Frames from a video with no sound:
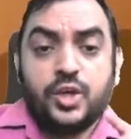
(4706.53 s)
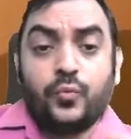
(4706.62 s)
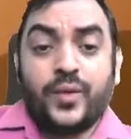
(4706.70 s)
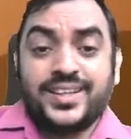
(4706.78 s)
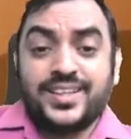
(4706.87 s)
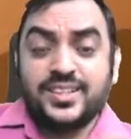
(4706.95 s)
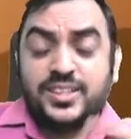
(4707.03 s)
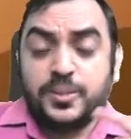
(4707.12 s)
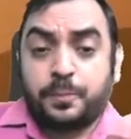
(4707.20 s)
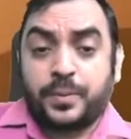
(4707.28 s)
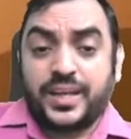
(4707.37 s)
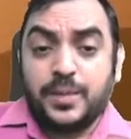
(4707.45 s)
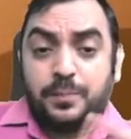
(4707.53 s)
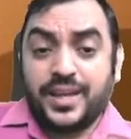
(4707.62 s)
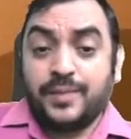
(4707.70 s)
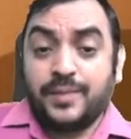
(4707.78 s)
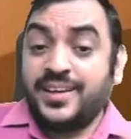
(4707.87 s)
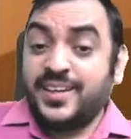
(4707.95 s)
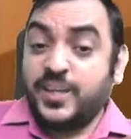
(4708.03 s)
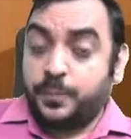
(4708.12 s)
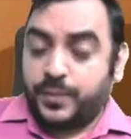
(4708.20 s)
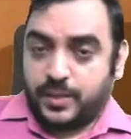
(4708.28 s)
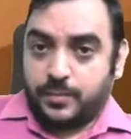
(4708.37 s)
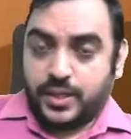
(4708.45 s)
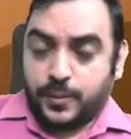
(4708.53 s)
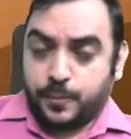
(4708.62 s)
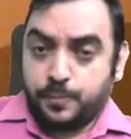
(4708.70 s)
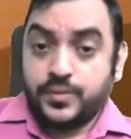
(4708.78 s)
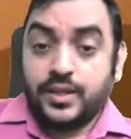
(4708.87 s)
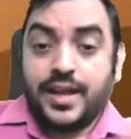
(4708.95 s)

Whether the prepayment premium